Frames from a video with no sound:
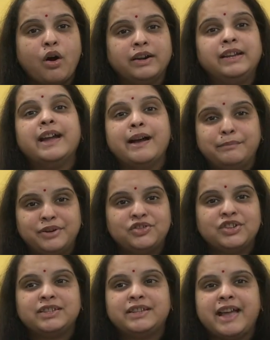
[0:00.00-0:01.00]
warning
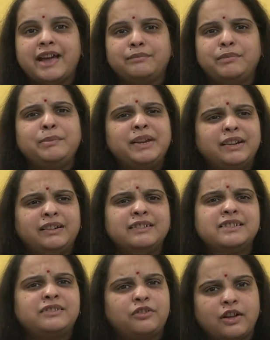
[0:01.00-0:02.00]
hemorrhage is there, maybe it
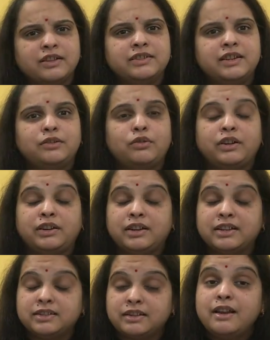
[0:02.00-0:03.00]
is transient or
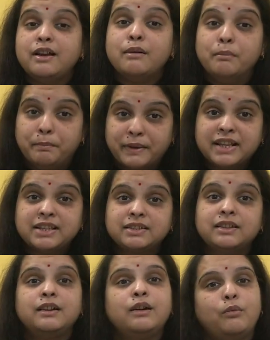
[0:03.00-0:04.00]
it is
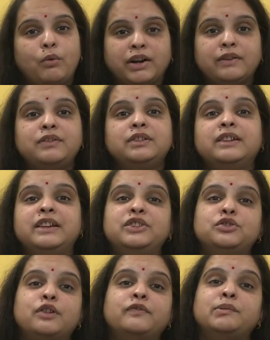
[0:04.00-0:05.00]
brisk. Whatever the
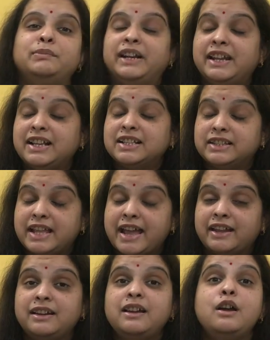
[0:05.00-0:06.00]
nature of the bleeding is
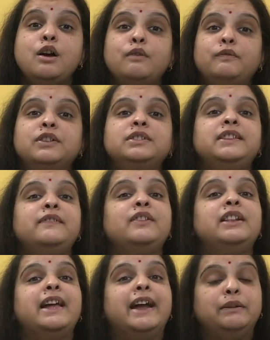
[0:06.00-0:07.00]
there, firstly
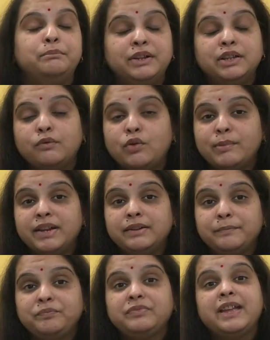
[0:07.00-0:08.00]
we'll admit the
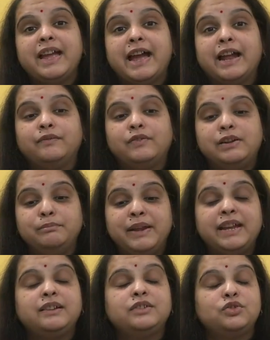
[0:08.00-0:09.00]
woman and we'll
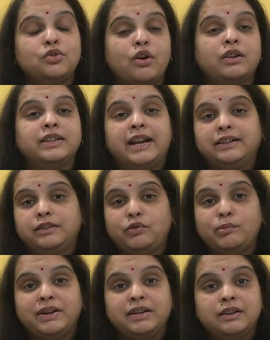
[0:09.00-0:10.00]
make sure that the
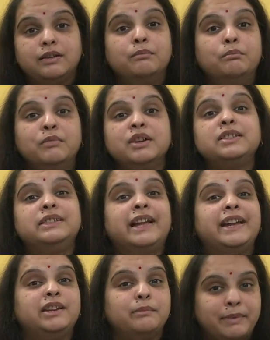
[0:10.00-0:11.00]
woman must
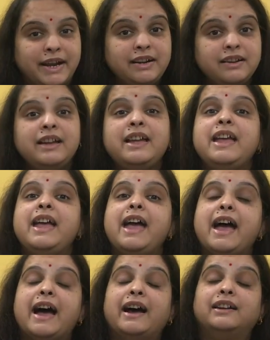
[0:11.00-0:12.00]
lie in a bed,
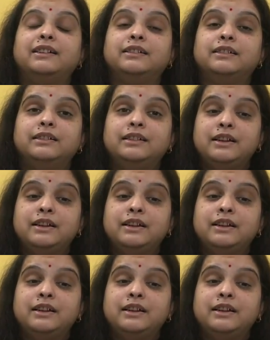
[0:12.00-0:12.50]
and